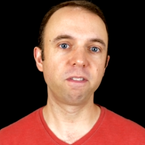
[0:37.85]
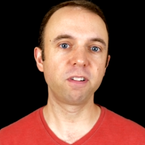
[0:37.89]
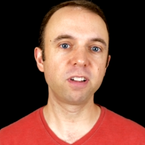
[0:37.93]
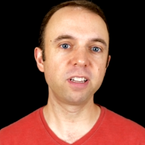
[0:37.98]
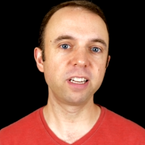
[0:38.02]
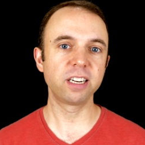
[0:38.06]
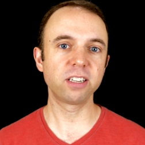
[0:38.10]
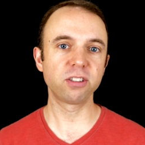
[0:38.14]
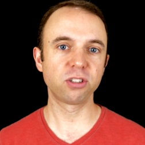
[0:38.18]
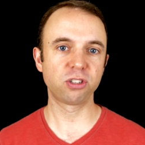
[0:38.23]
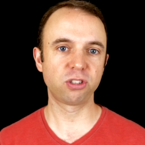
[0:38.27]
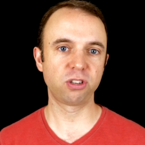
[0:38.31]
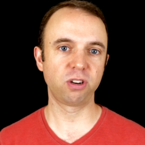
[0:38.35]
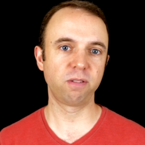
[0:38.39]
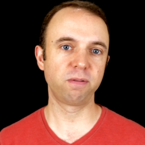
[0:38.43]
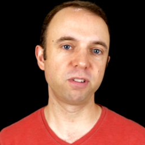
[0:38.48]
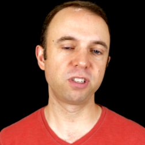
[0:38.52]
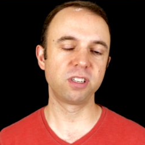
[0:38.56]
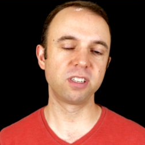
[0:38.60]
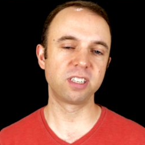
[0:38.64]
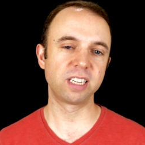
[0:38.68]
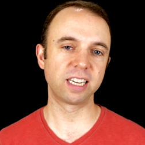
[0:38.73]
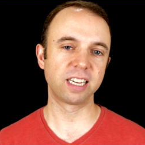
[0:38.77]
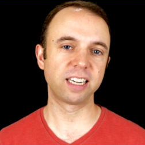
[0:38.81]
Clinical
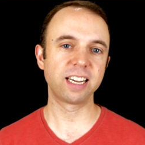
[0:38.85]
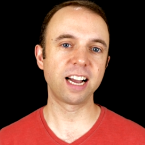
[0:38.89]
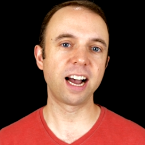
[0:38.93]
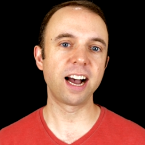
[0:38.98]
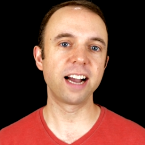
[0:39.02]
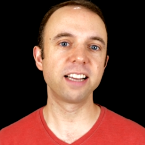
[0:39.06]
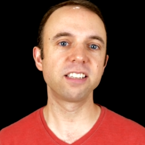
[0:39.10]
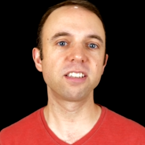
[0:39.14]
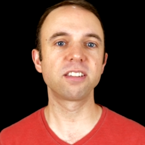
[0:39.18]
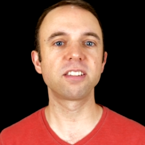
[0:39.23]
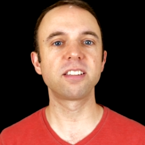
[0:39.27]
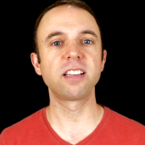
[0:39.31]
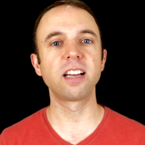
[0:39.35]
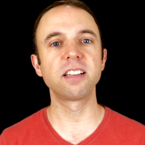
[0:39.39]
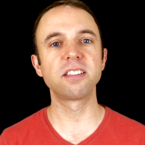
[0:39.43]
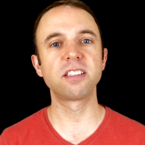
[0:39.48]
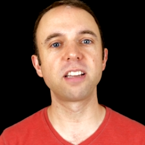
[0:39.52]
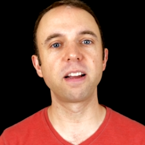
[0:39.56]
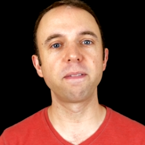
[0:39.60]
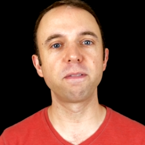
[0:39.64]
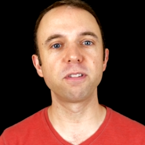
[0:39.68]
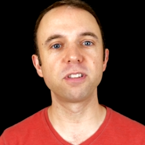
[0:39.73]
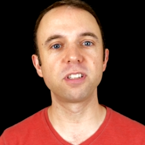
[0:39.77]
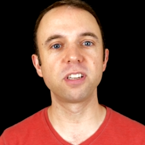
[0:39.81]
Services at Kaiser South
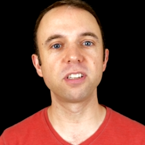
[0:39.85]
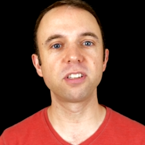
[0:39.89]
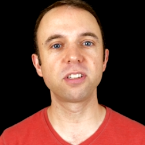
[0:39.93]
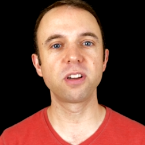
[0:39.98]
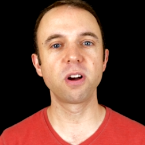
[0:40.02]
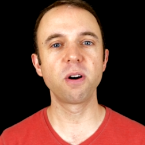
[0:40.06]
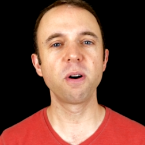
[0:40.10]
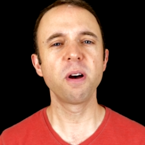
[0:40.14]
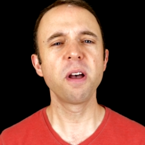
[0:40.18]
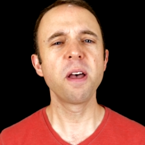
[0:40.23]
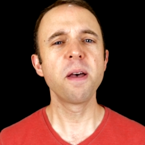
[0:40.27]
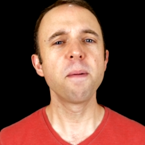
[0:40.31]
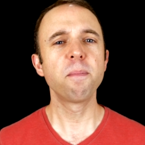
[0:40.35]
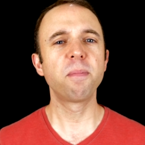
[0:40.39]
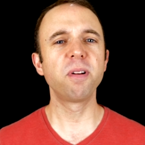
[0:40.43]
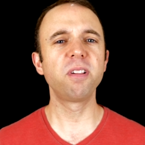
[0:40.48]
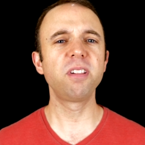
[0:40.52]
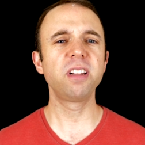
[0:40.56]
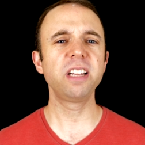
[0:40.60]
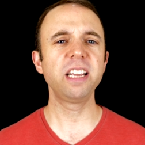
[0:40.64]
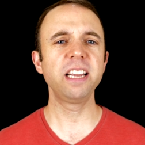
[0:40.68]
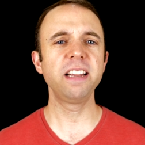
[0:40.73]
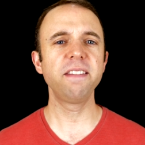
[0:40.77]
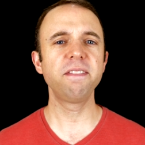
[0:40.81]
San Francisco,
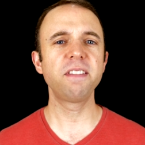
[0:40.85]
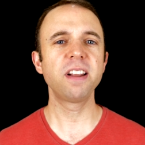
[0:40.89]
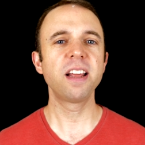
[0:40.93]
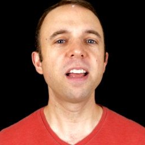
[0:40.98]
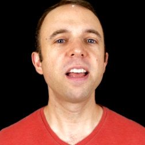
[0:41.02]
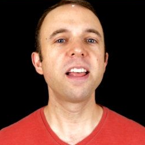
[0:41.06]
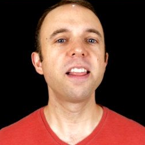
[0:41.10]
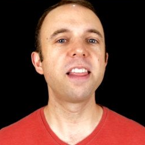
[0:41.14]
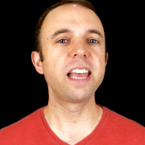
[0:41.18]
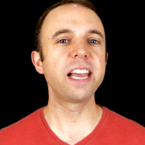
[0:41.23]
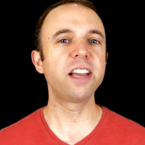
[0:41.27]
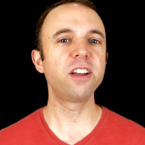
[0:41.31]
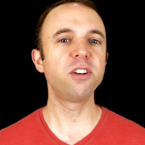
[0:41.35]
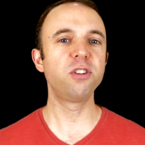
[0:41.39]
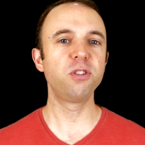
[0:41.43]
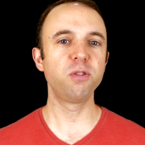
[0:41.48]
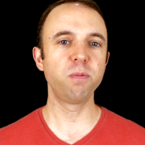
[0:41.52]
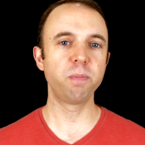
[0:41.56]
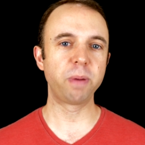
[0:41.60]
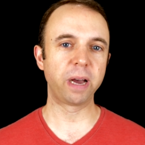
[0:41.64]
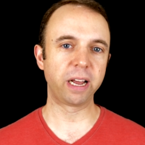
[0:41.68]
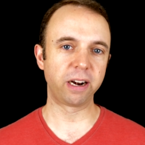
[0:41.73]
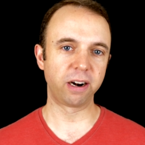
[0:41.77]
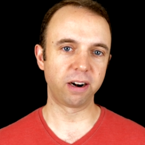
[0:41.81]
believed they could do
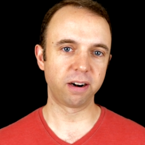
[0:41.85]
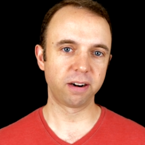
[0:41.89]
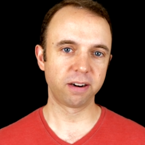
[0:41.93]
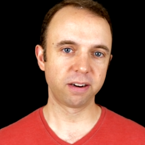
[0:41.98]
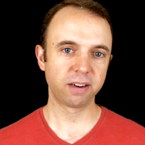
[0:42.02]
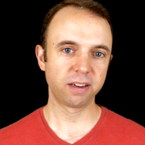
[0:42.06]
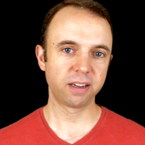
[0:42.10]
better.